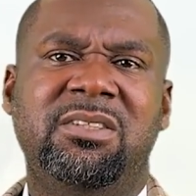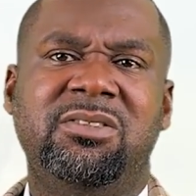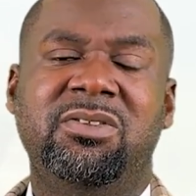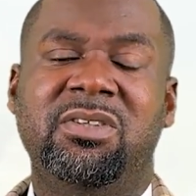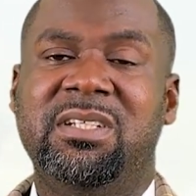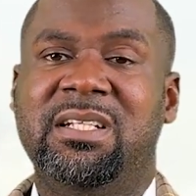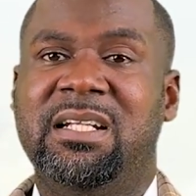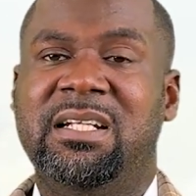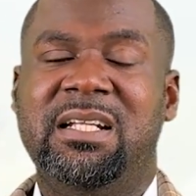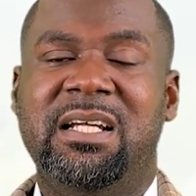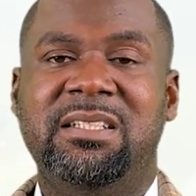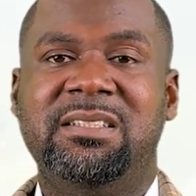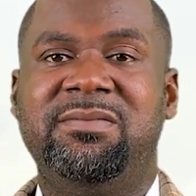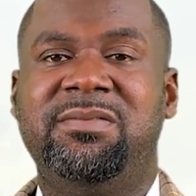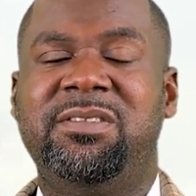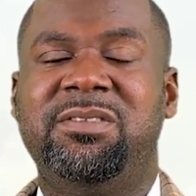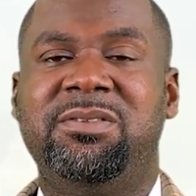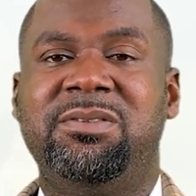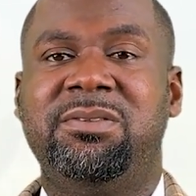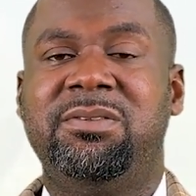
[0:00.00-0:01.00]
So in the next
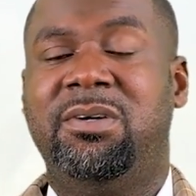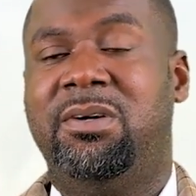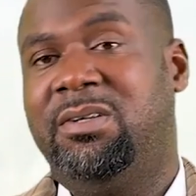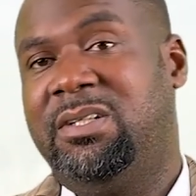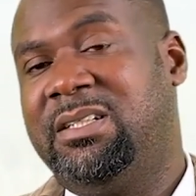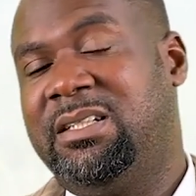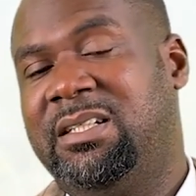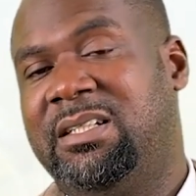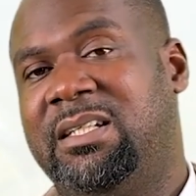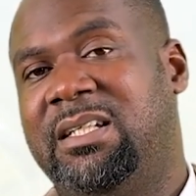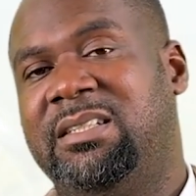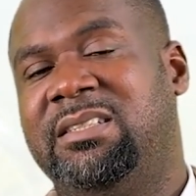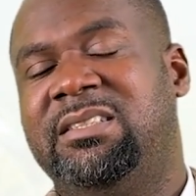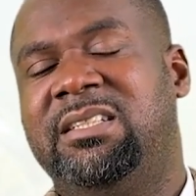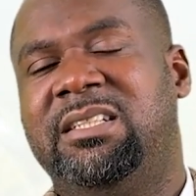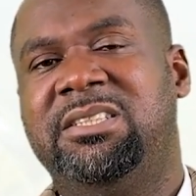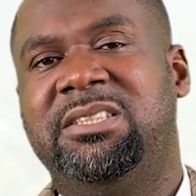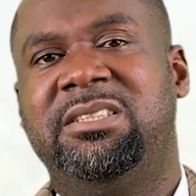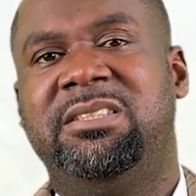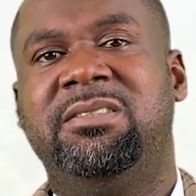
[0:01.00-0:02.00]
video or in the next
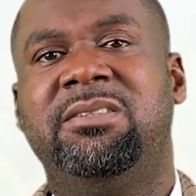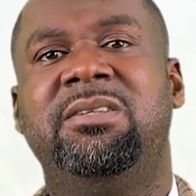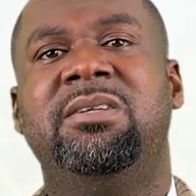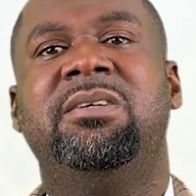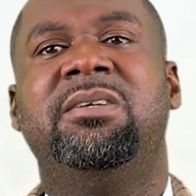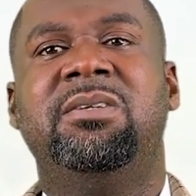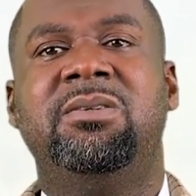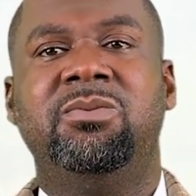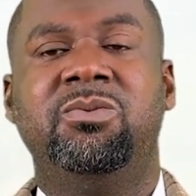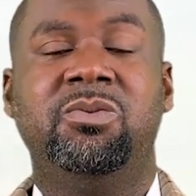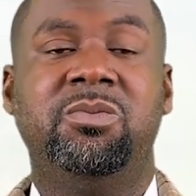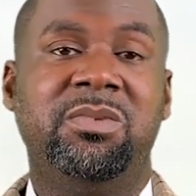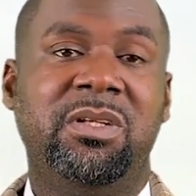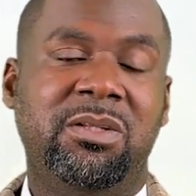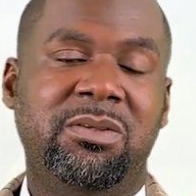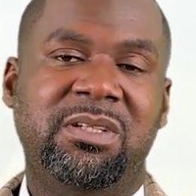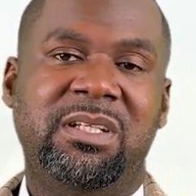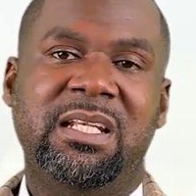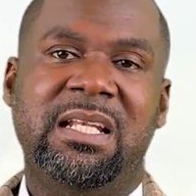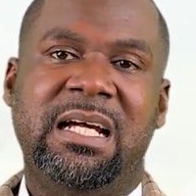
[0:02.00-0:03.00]
session, we'll be
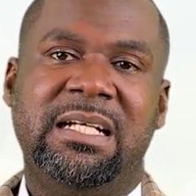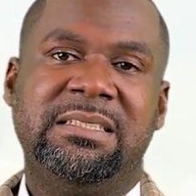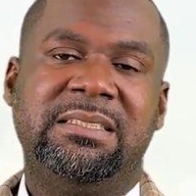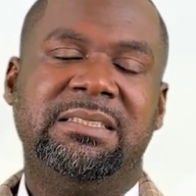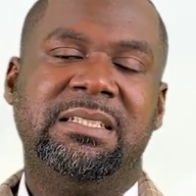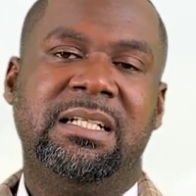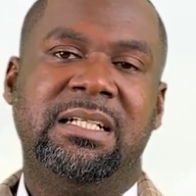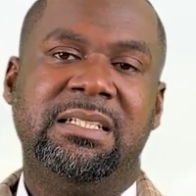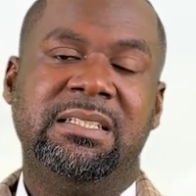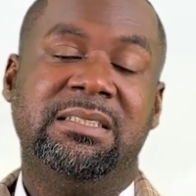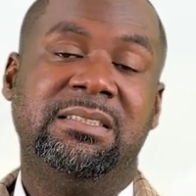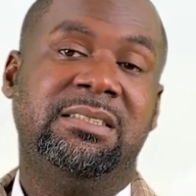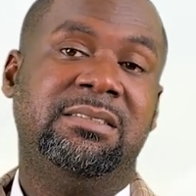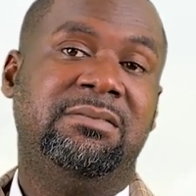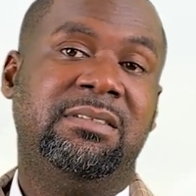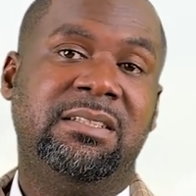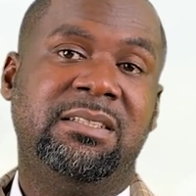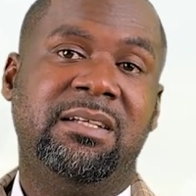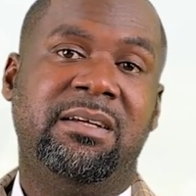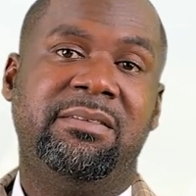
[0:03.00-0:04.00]
looking at
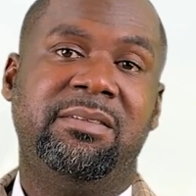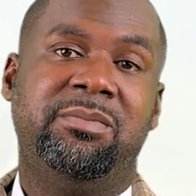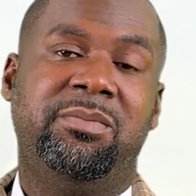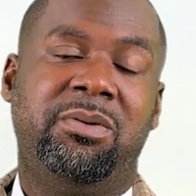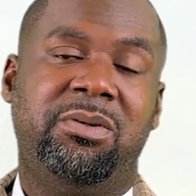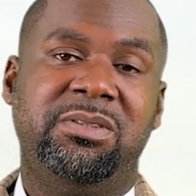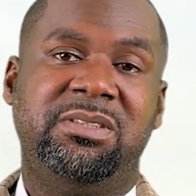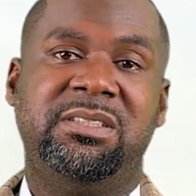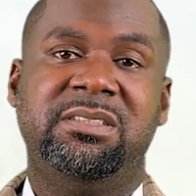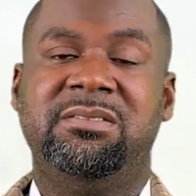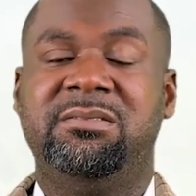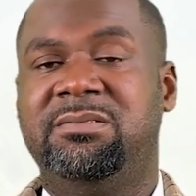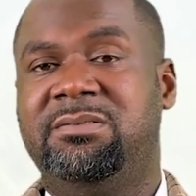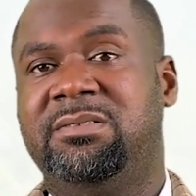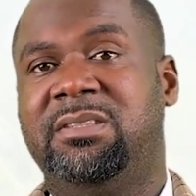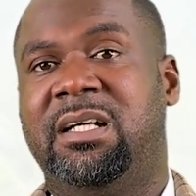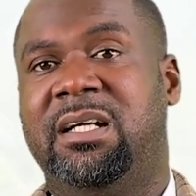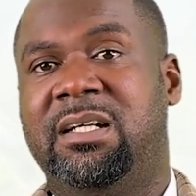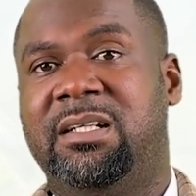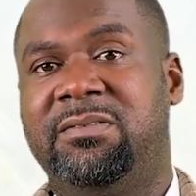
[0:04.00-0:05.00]
integrated reporting
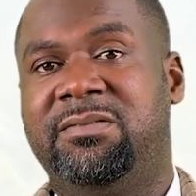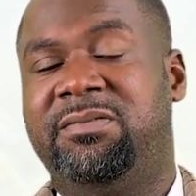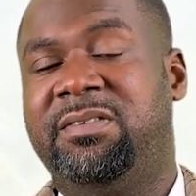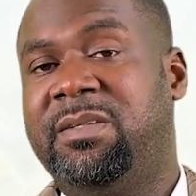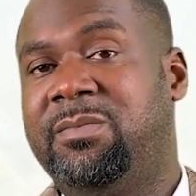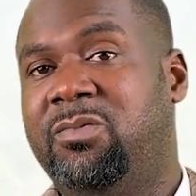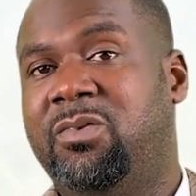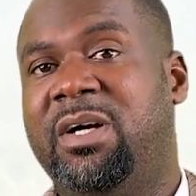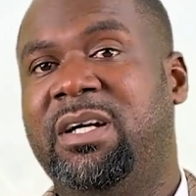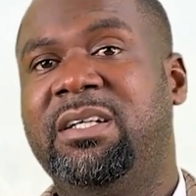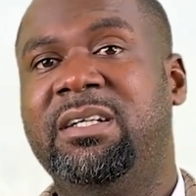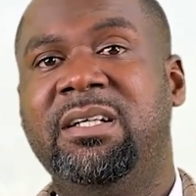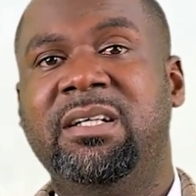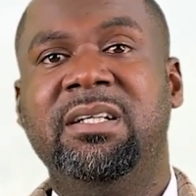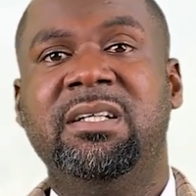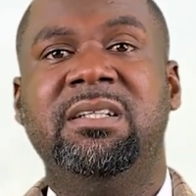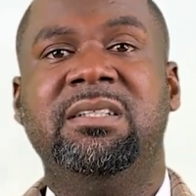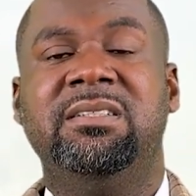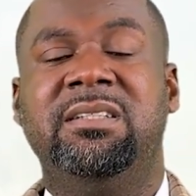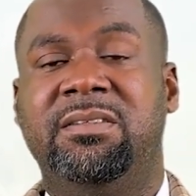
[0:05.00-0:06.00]
framework,
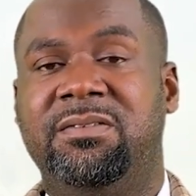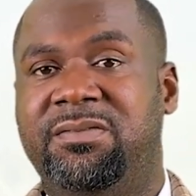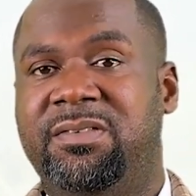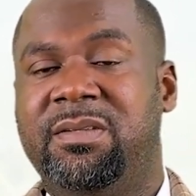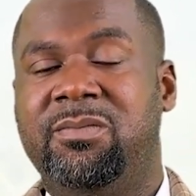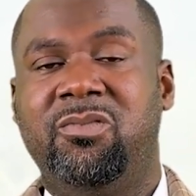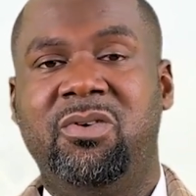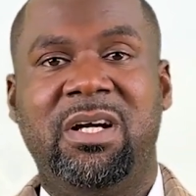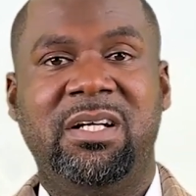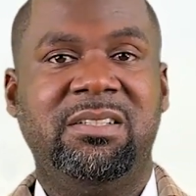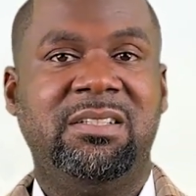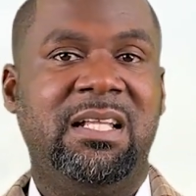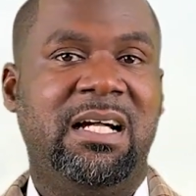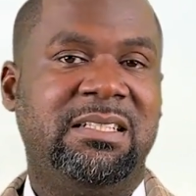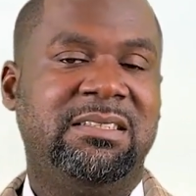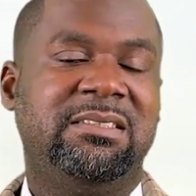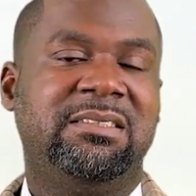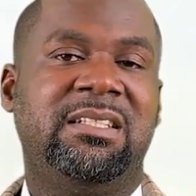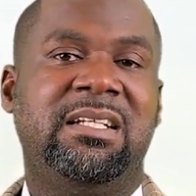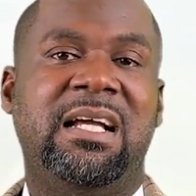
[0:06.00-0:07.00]
the framework
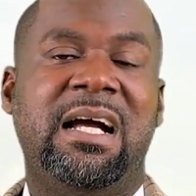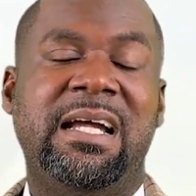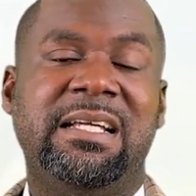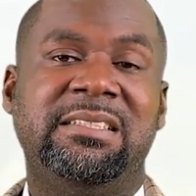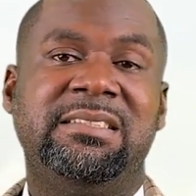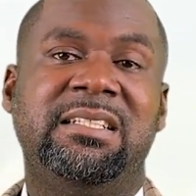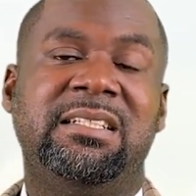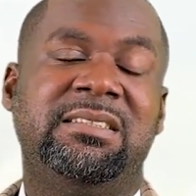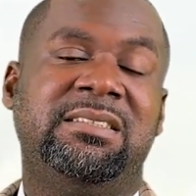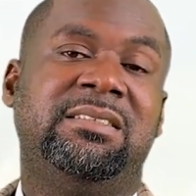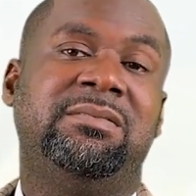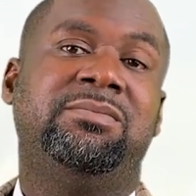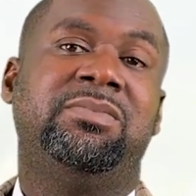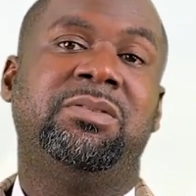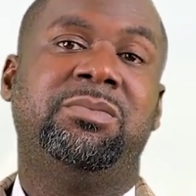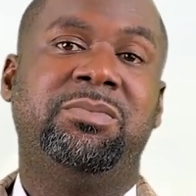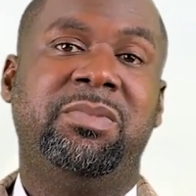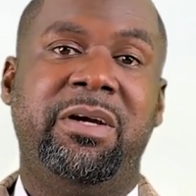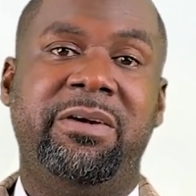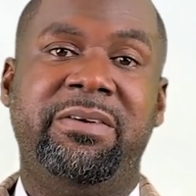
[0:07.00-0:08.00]
that guides us in
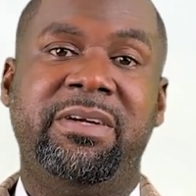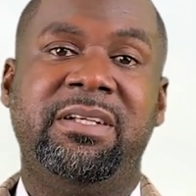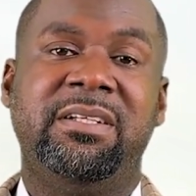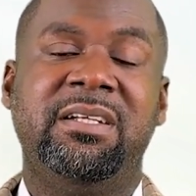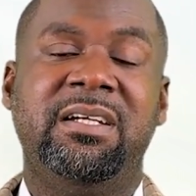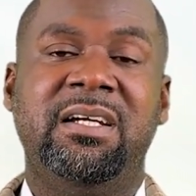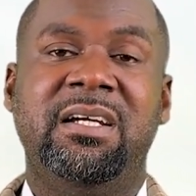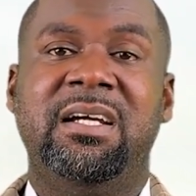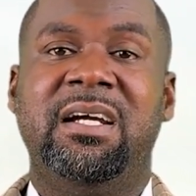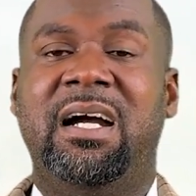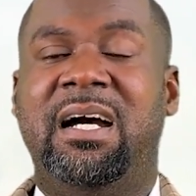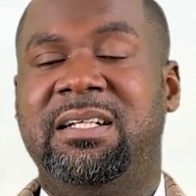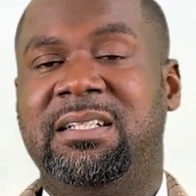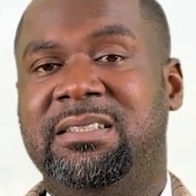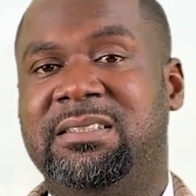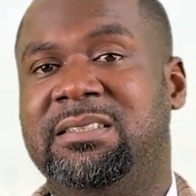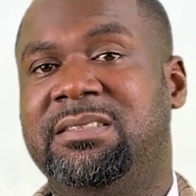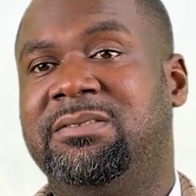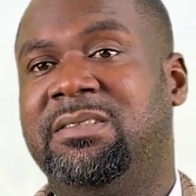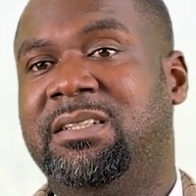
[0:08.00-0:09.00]
preparing an
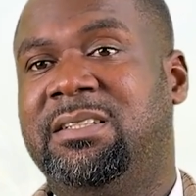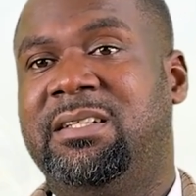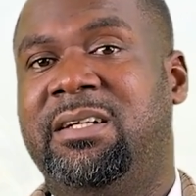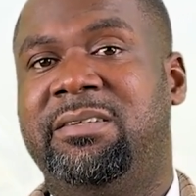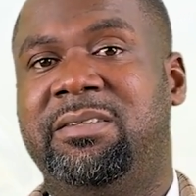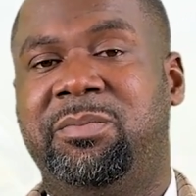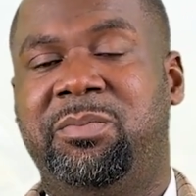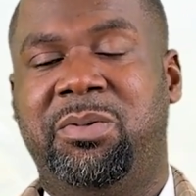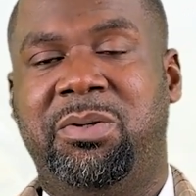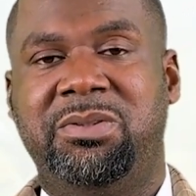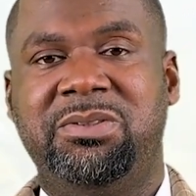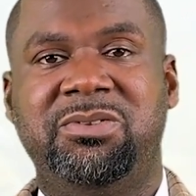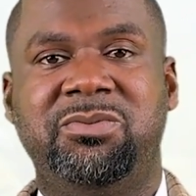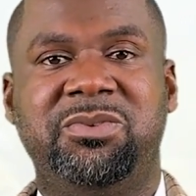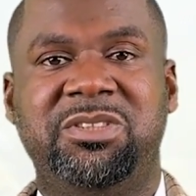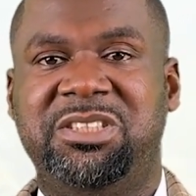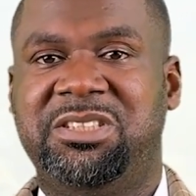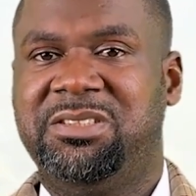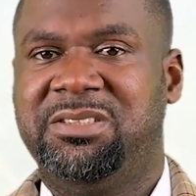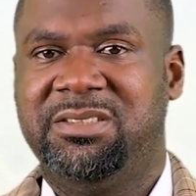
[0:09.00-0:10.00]
integrated report,
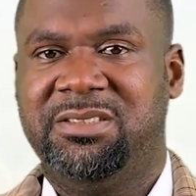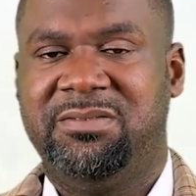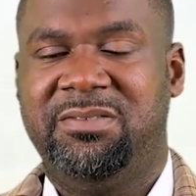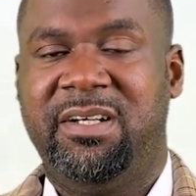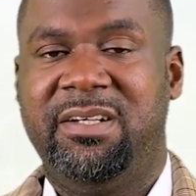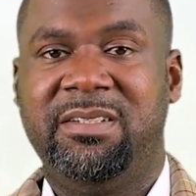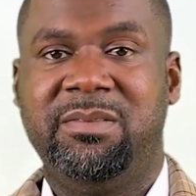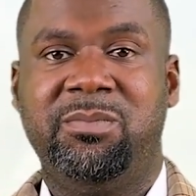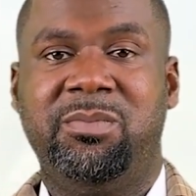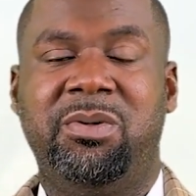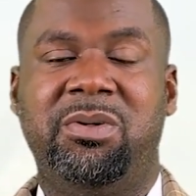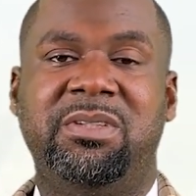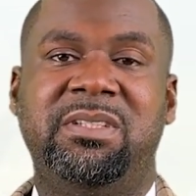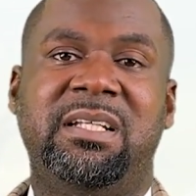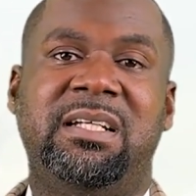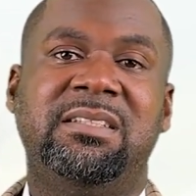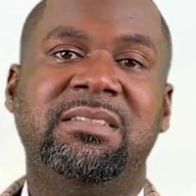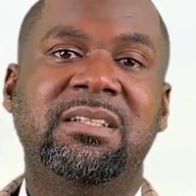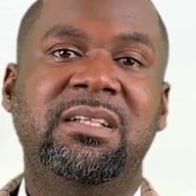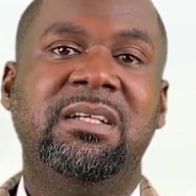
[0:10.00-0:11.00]
which is very
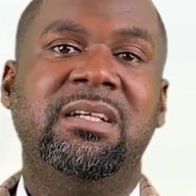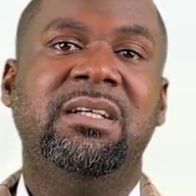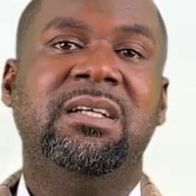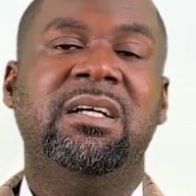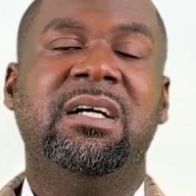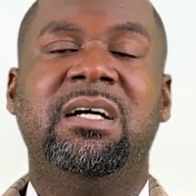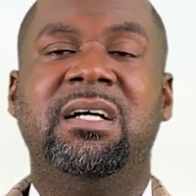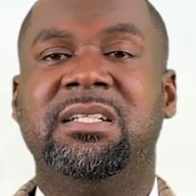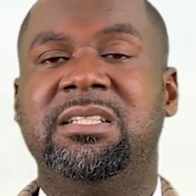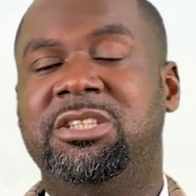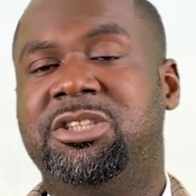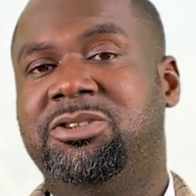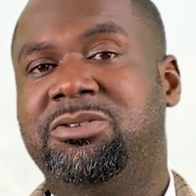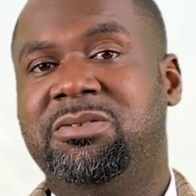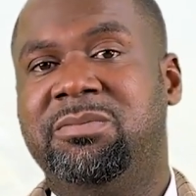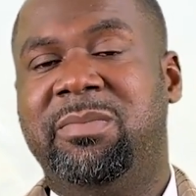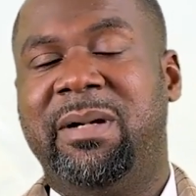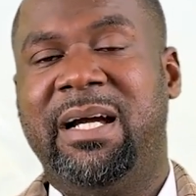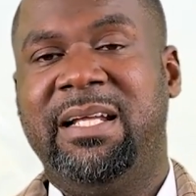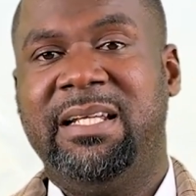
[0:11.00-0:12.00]
important,
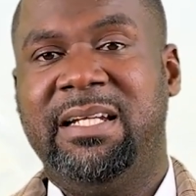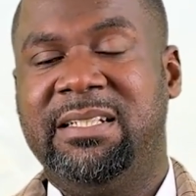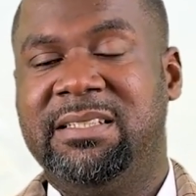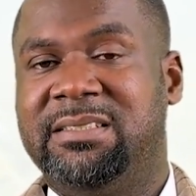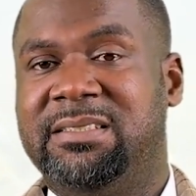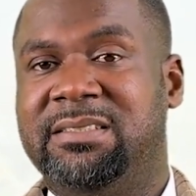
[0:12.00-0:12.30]
issued by the